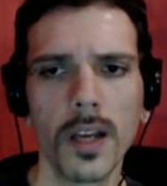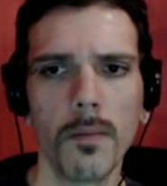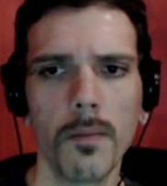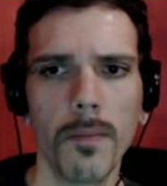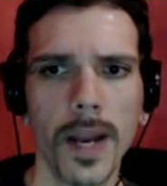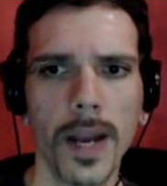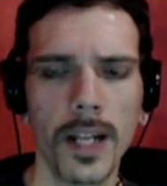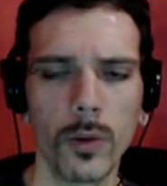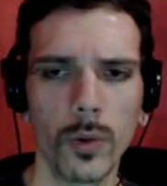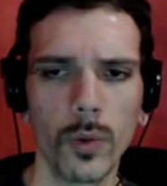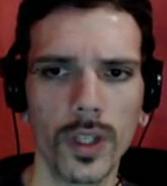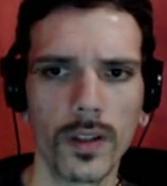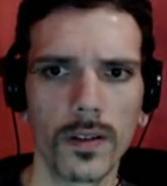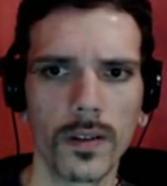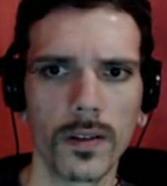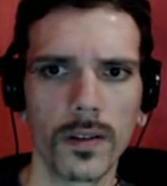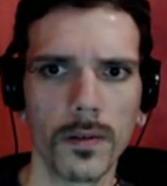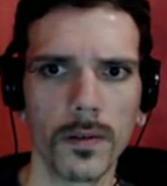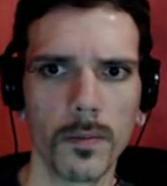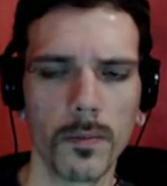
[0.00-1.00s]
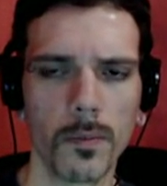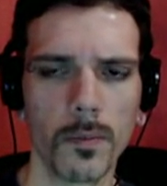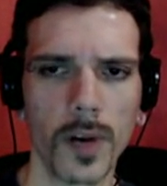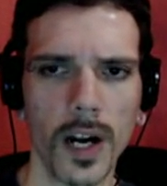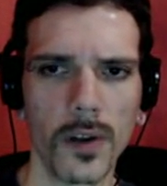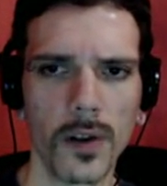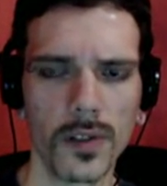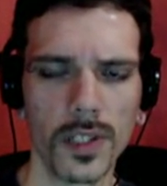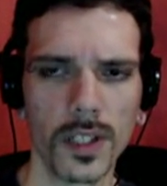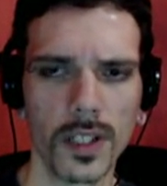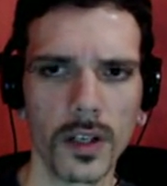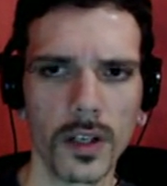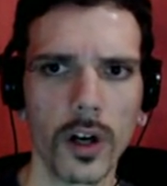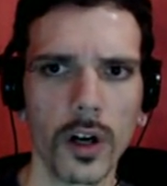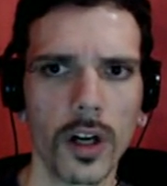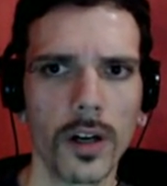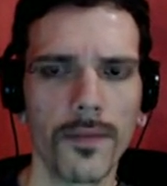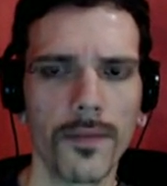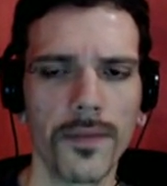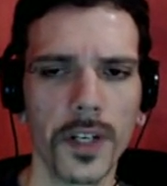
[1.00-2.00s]
bandwidth browsing
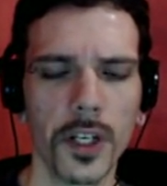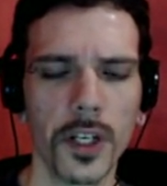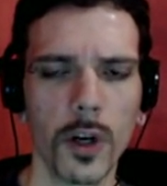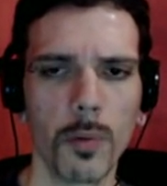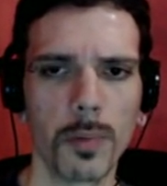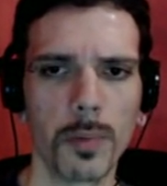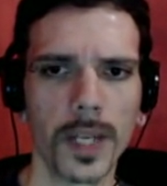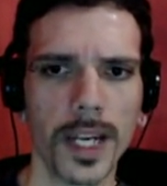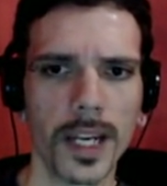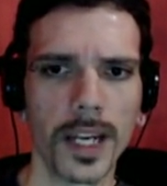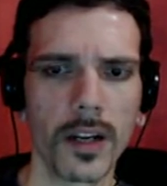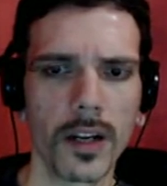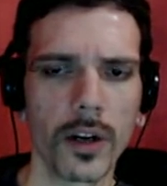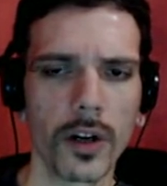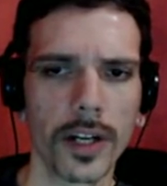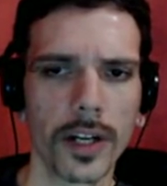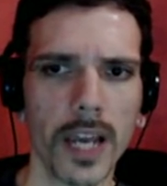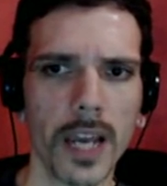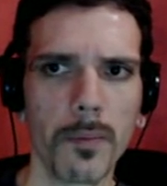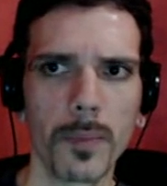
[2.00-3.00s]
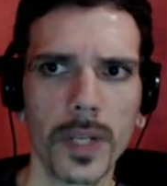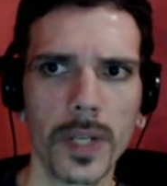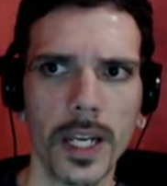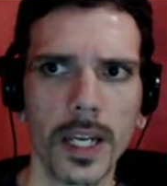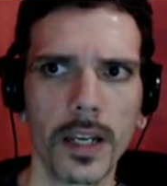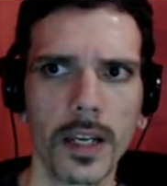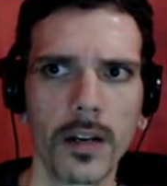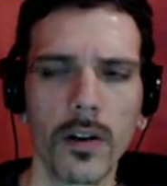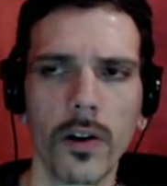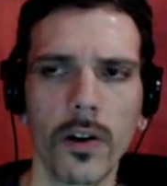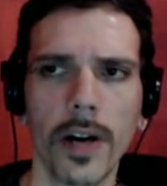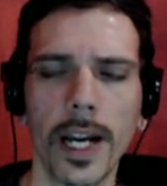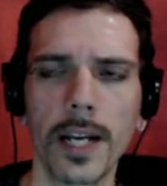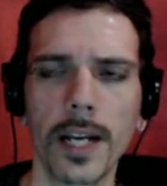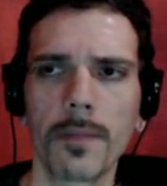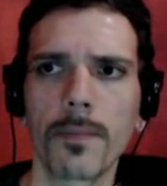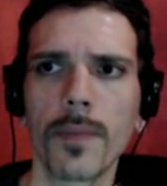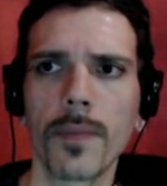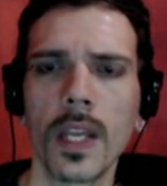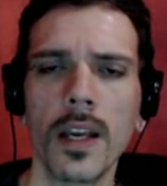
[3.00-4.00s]
or video playing or game playing. All right,
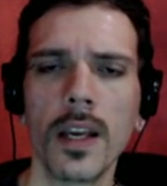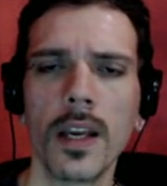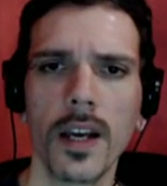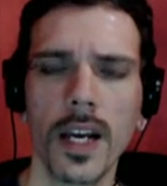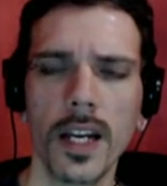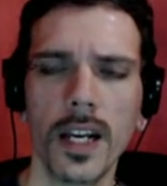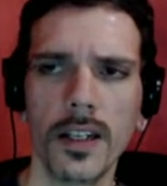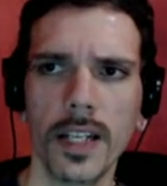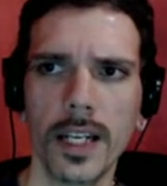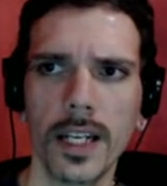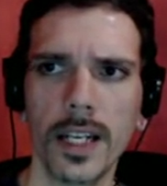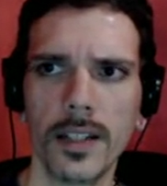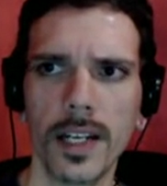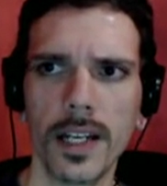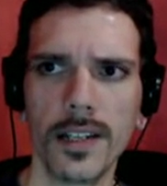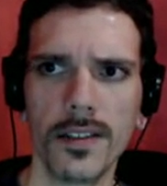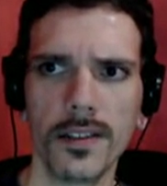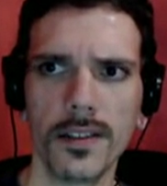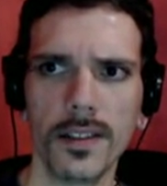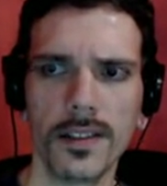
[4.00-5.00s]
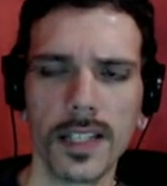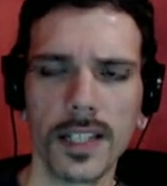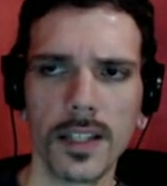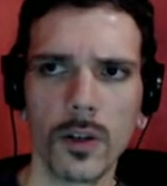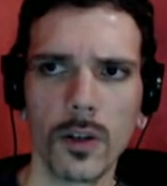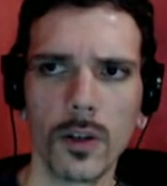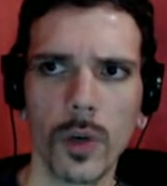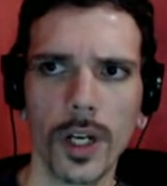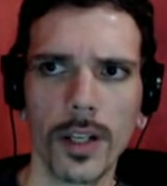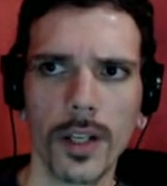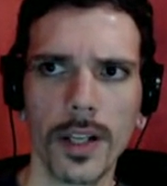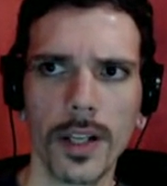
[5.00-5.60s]
and then there's this other one